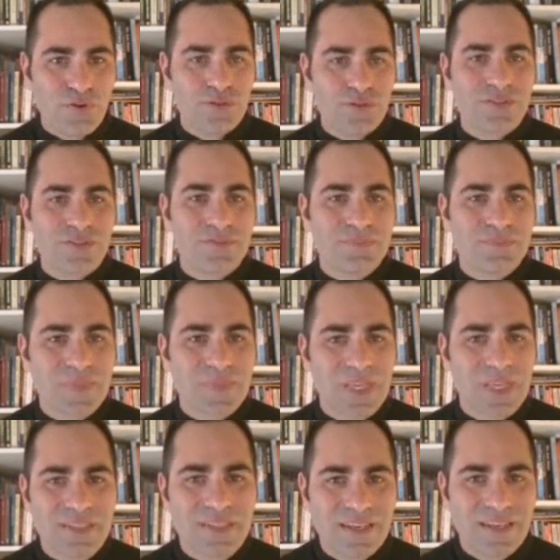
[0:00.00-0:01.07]
for
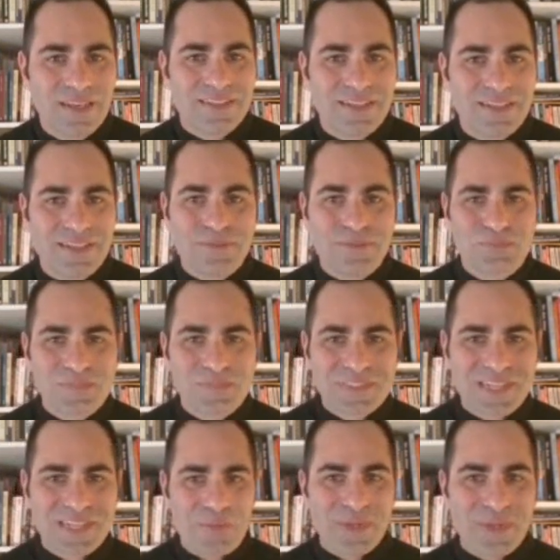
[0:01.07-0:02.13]

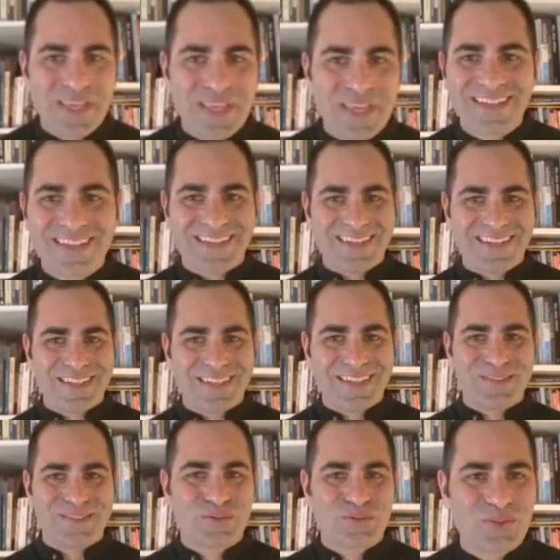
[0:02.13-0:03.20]
coming
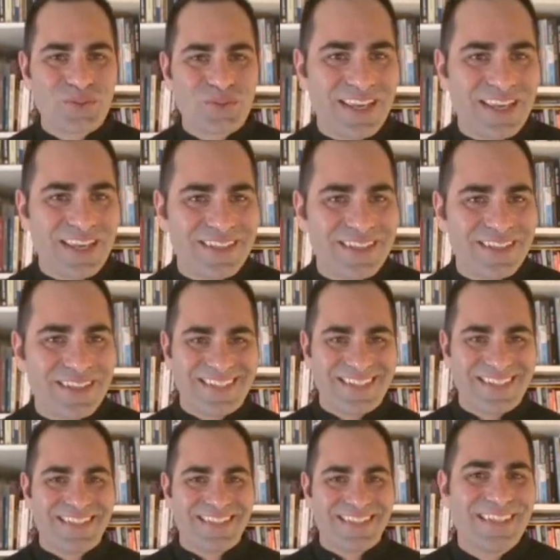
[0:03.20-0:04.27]
through the
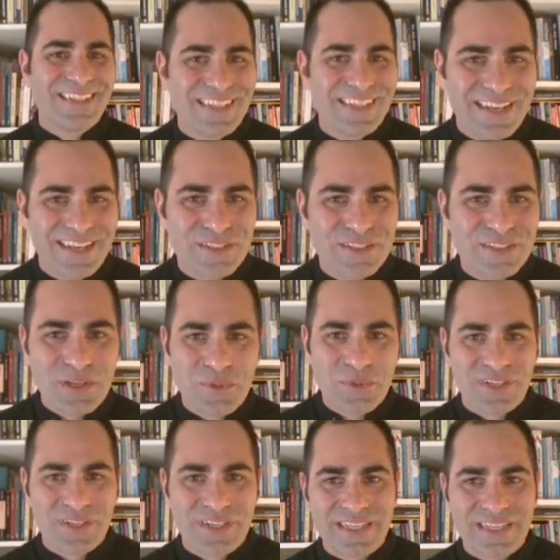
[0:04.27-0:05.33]

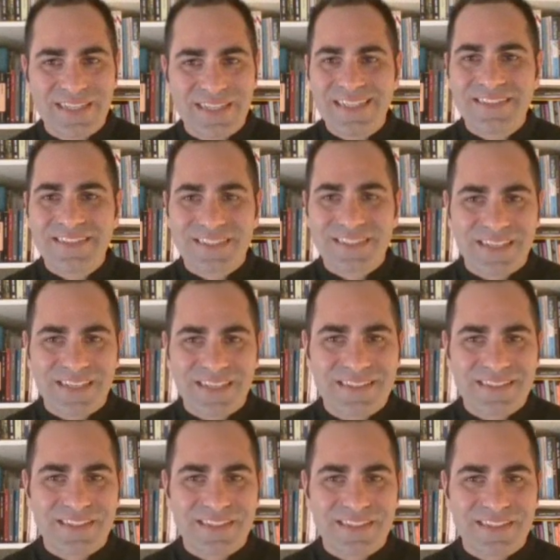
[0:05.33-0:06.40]
incredible
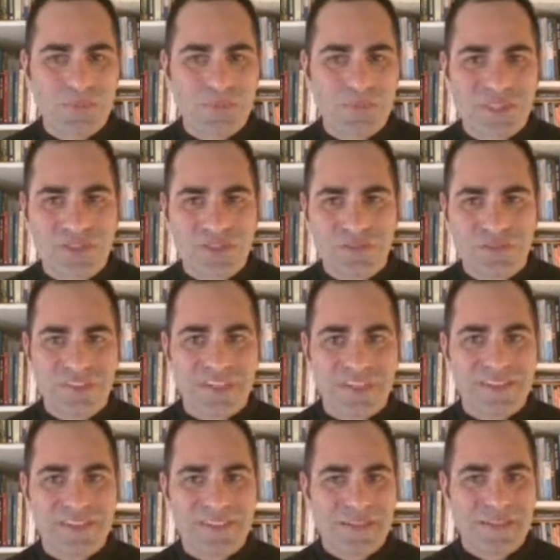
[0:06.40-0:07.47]
internet and the option
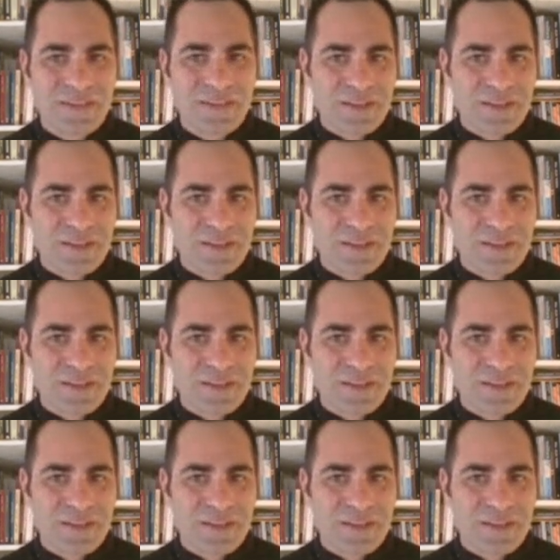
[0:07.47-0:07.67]
of